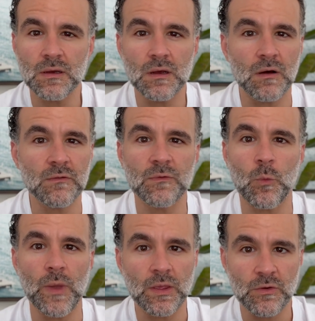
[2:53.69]
of
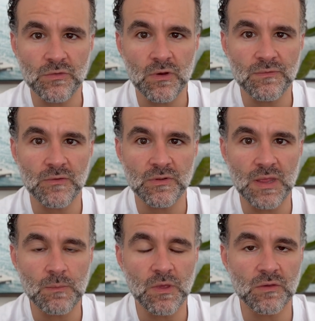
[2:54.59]
weighing yourself every
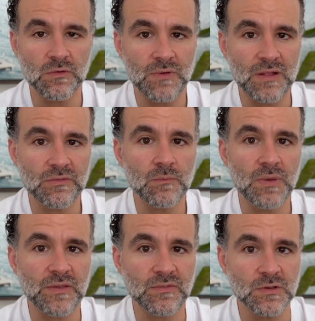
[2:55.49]
day because you've had some
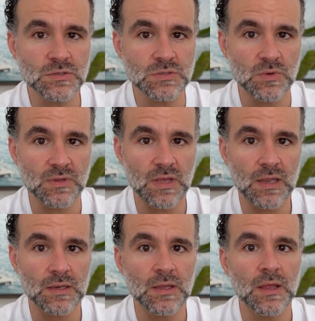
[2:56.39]
past issues with
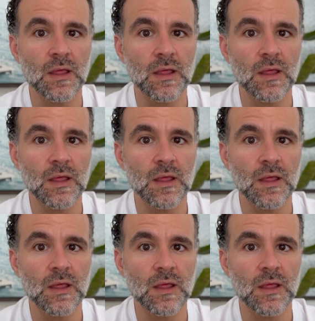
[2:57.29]
that,